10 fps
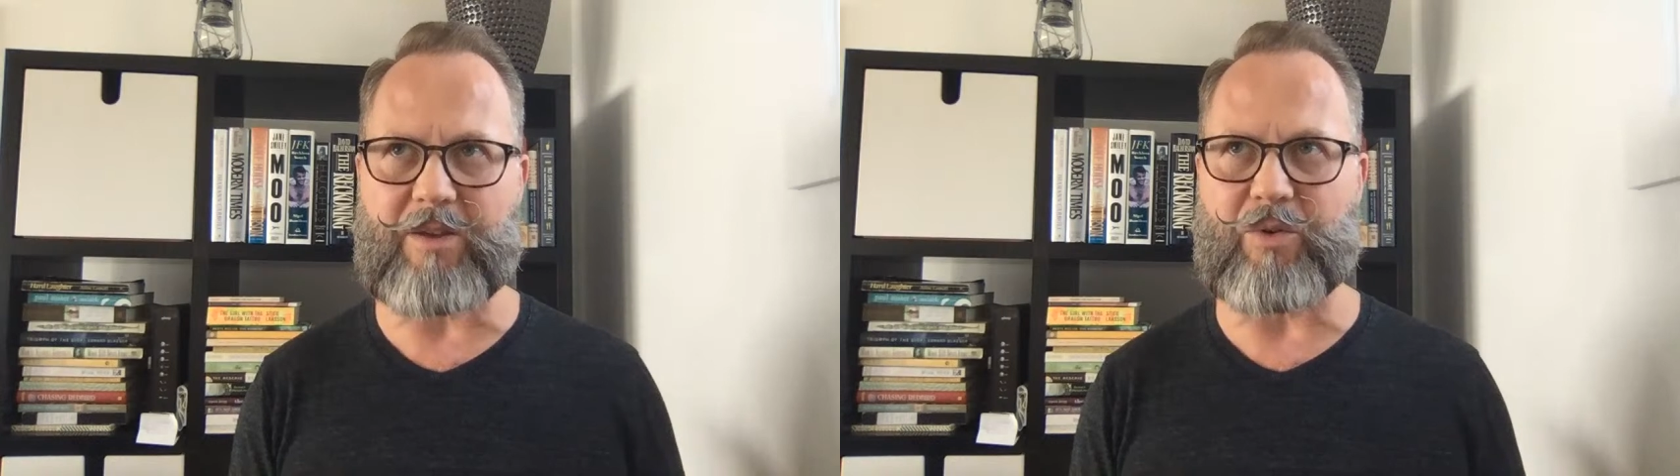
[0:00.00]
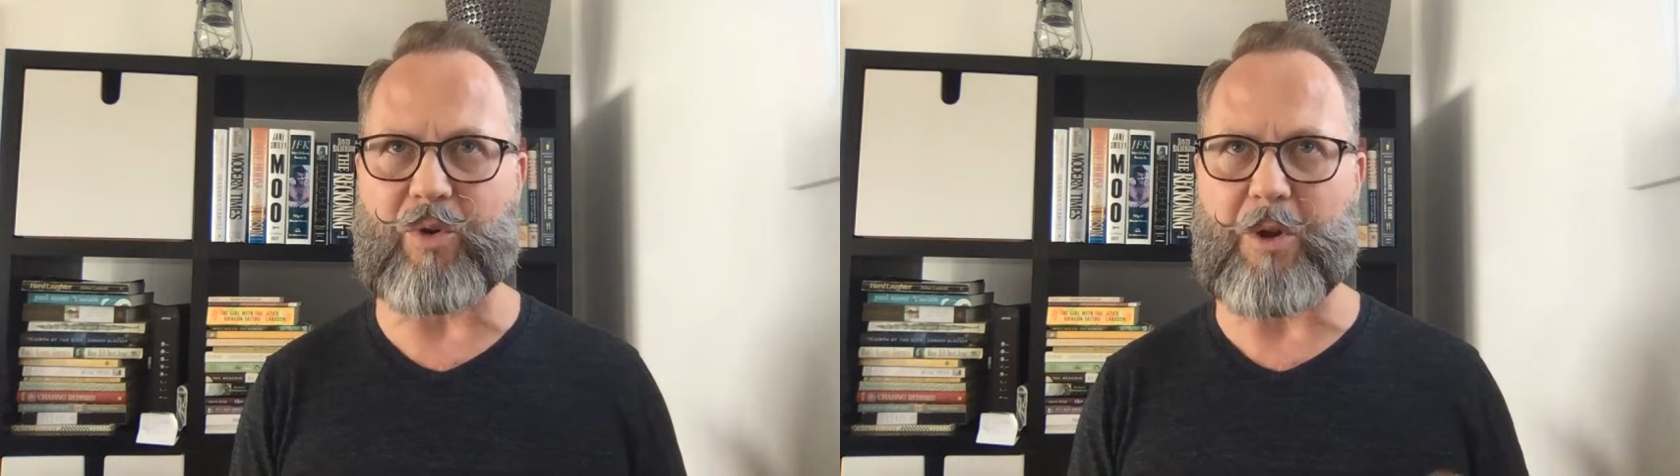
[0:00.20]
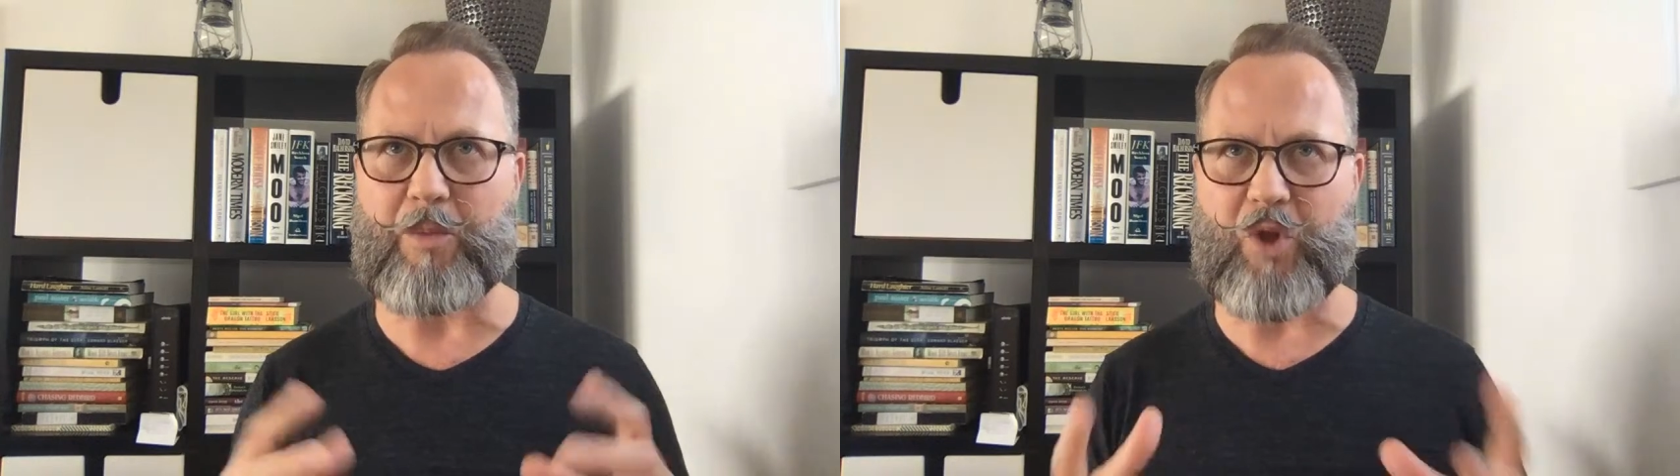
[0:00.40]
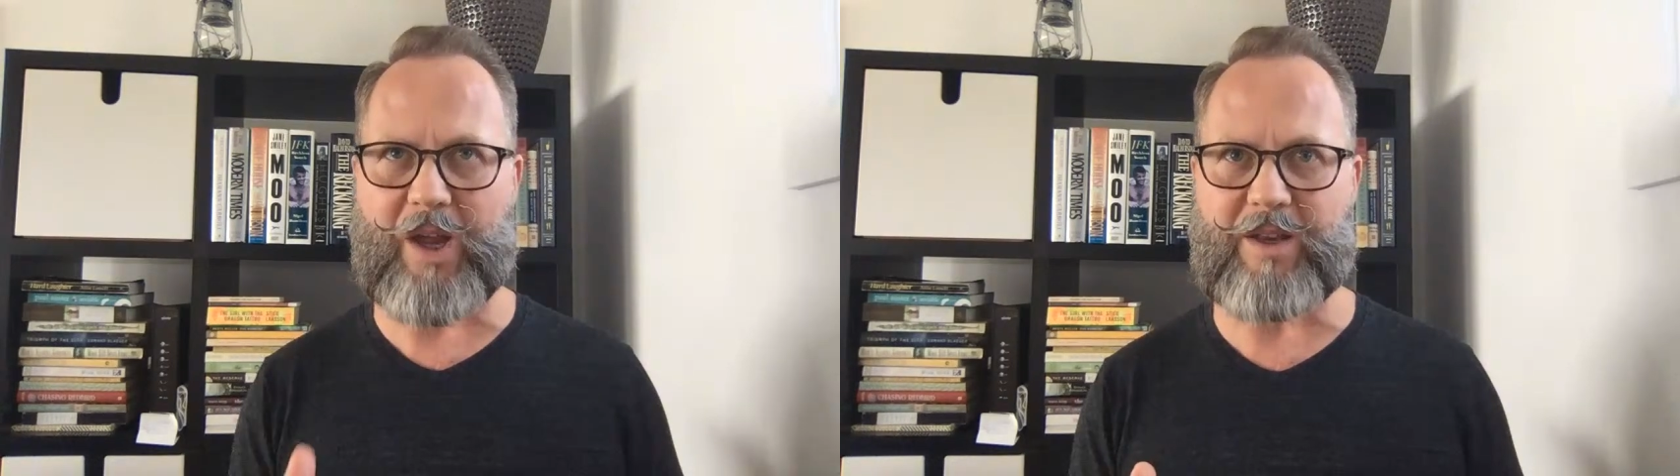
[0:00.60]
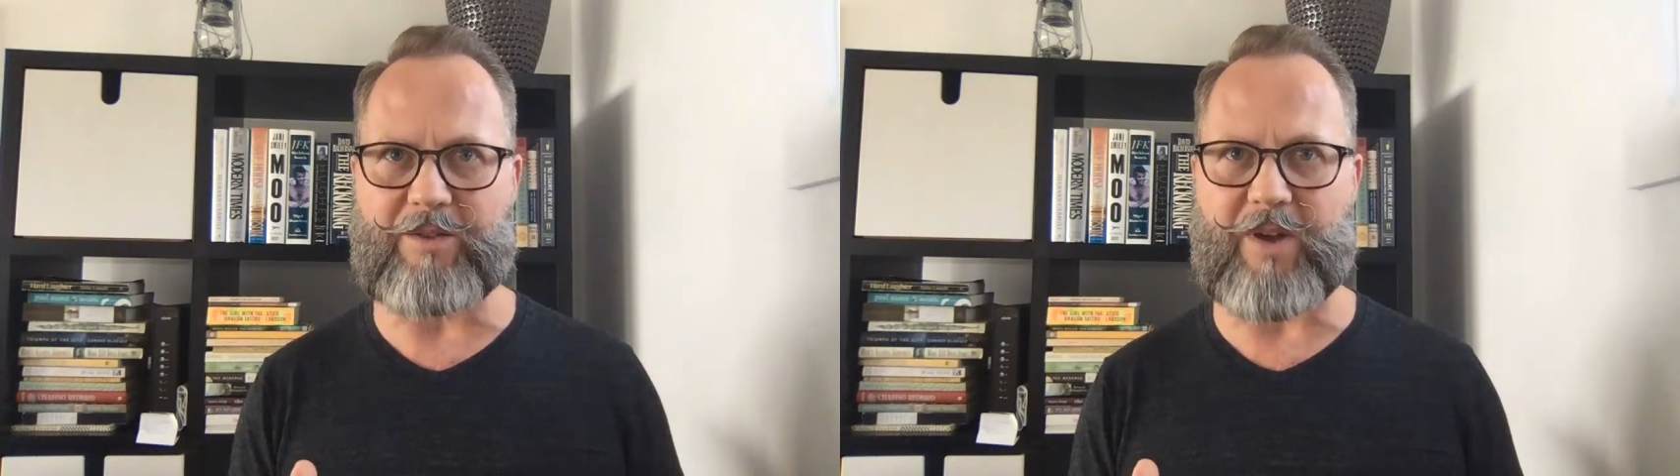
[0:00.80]
or an
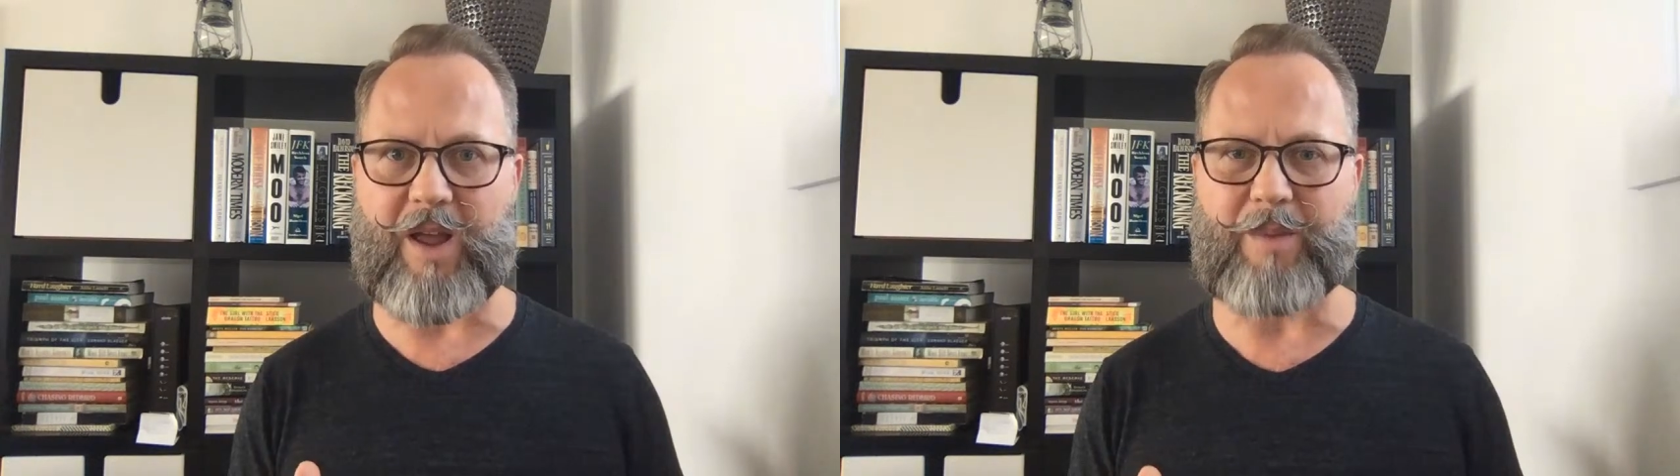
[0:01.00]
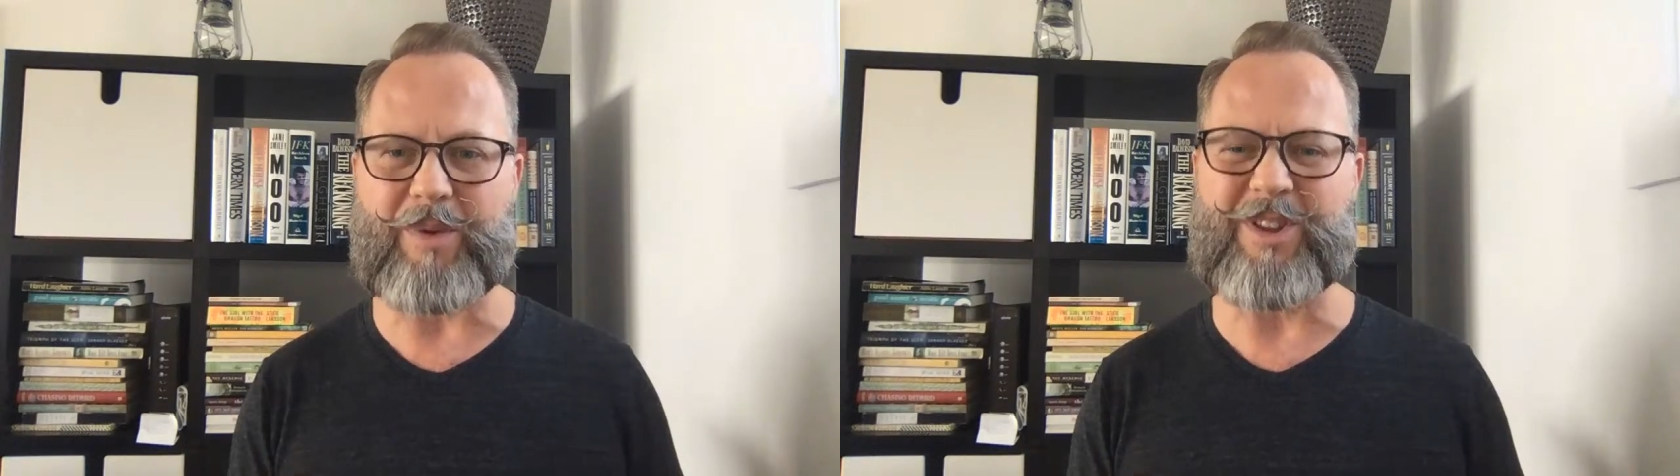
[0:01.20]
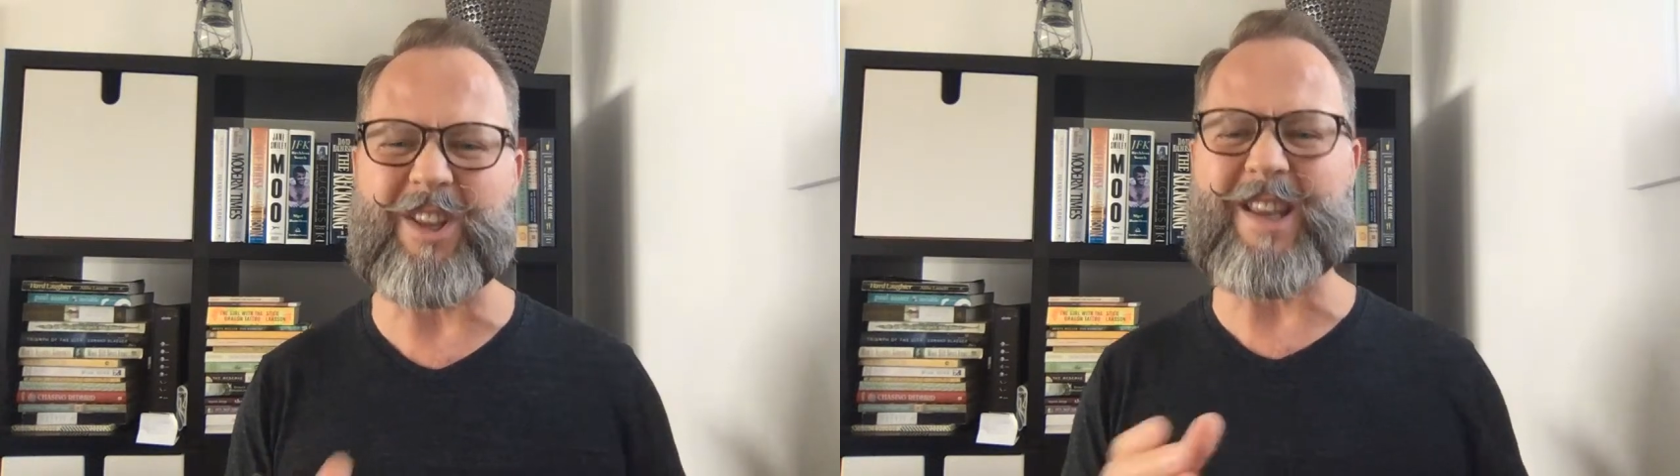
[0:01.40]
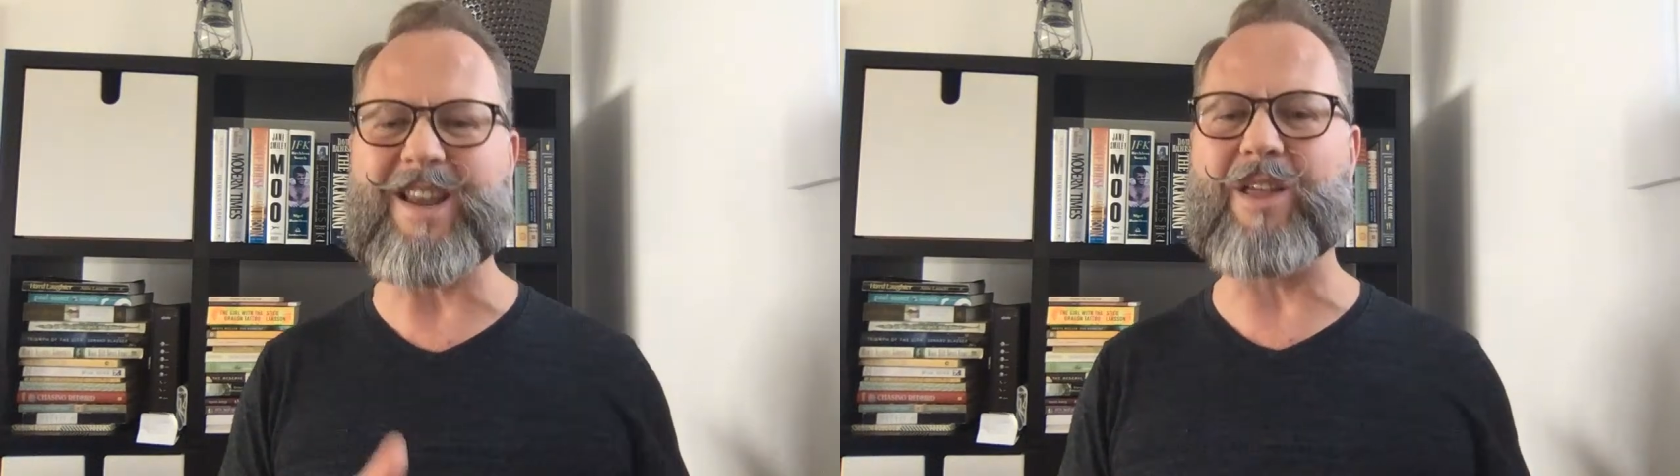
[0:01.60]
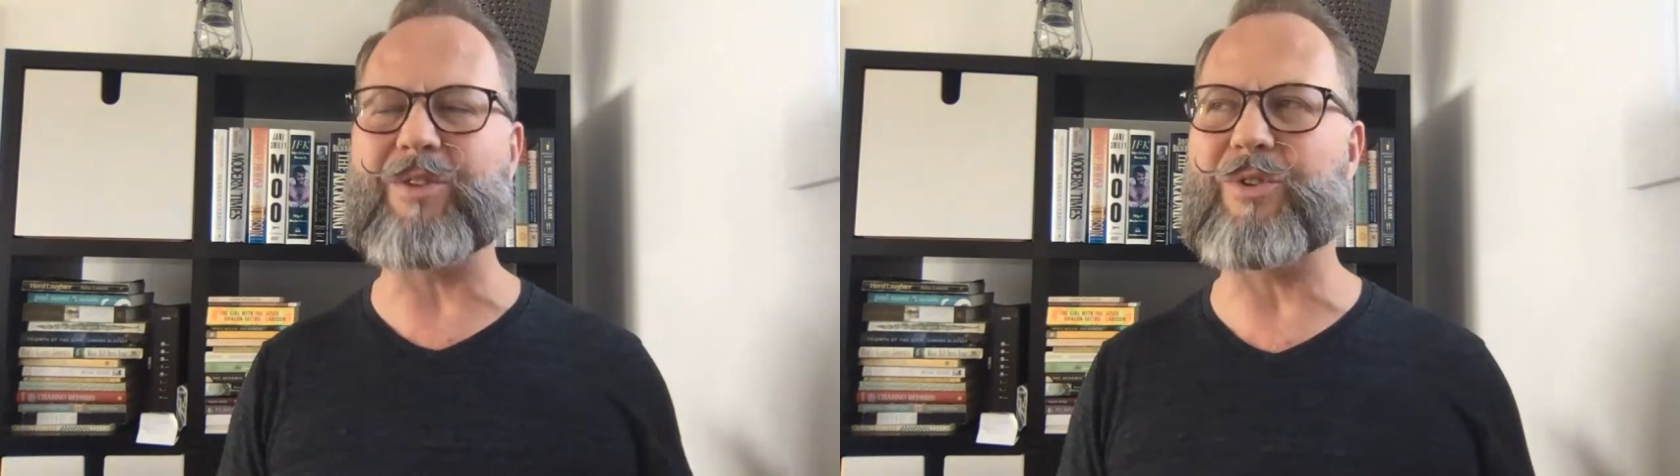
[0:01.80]
objective eye, but it's
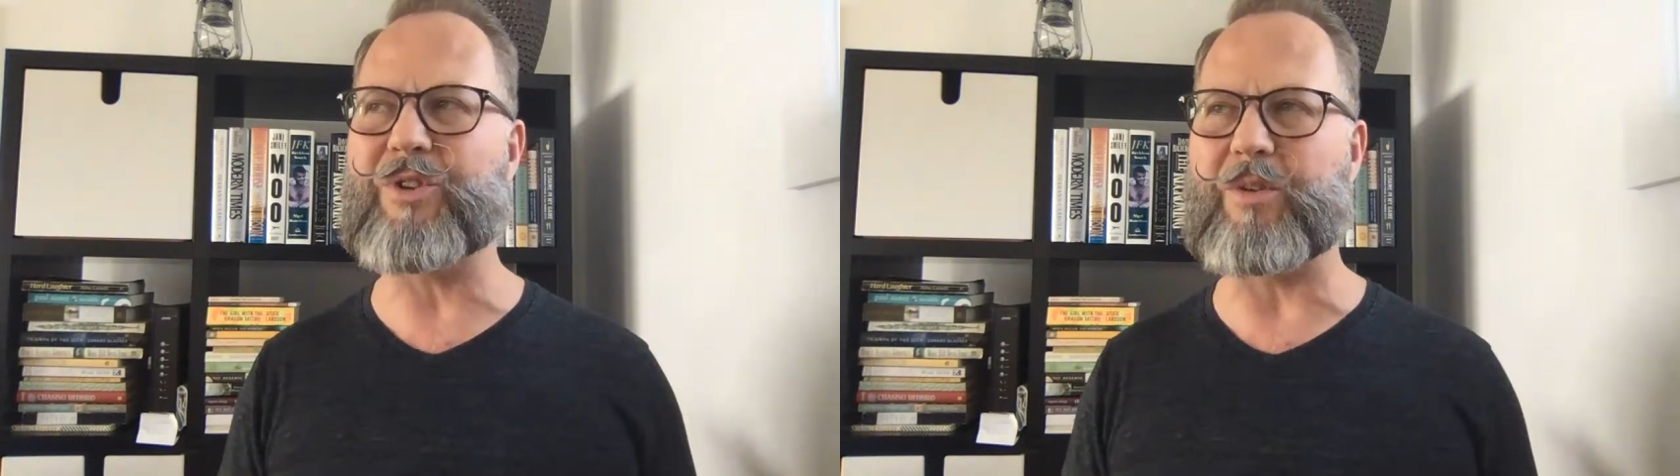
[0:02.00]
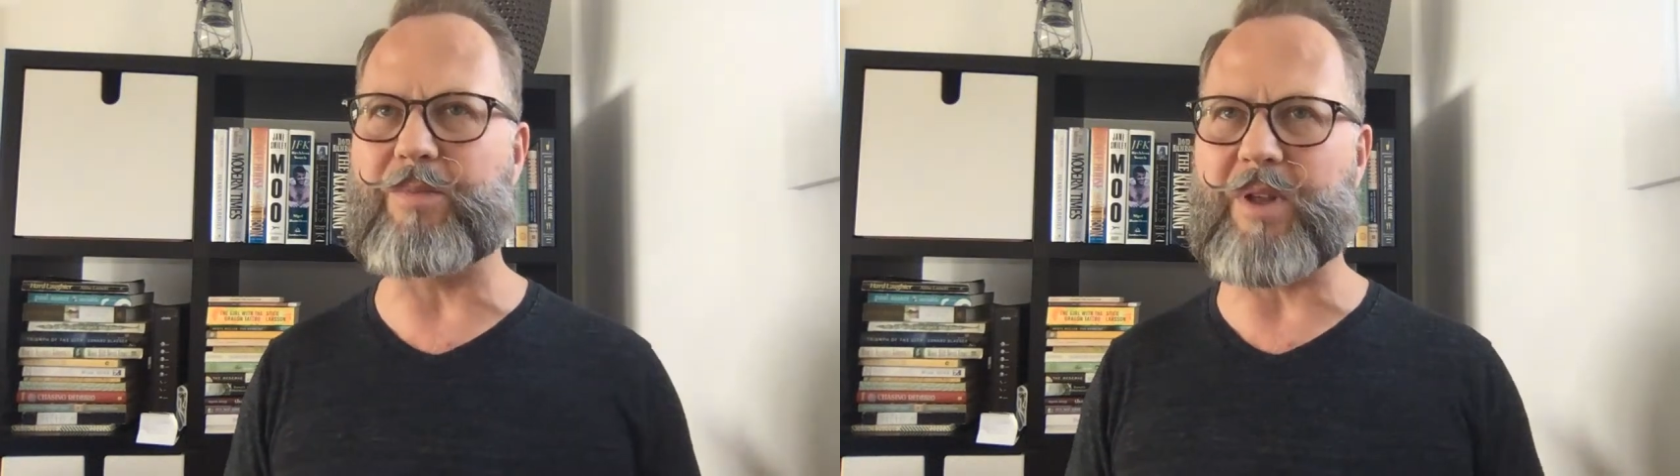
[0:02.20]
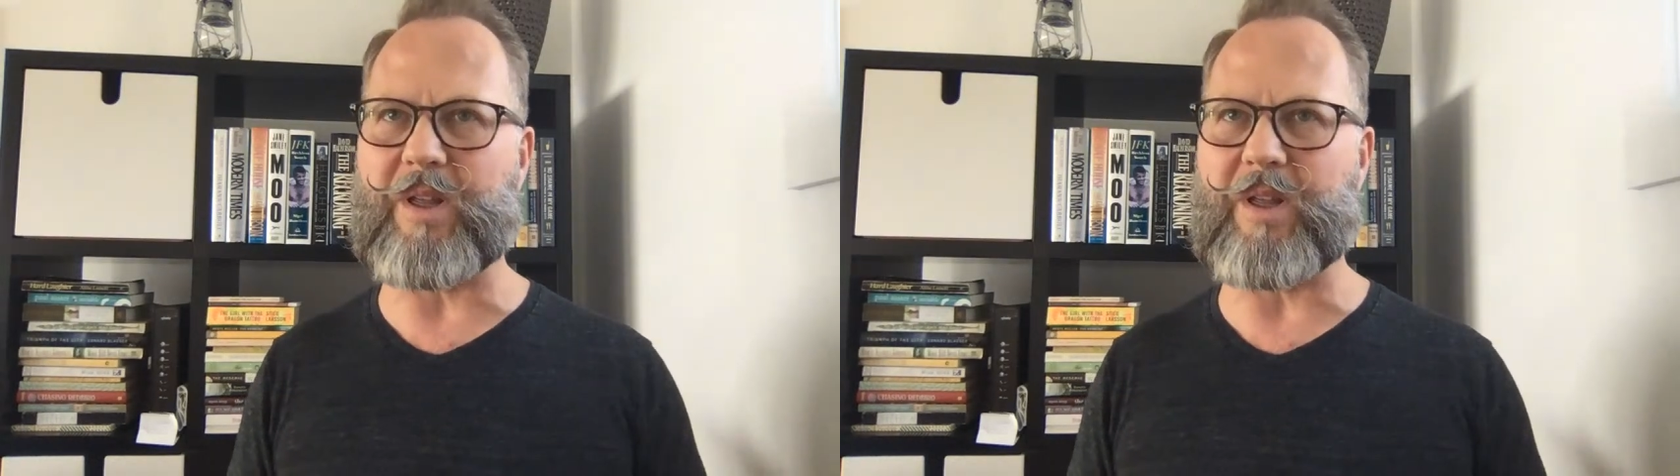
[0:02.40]
another to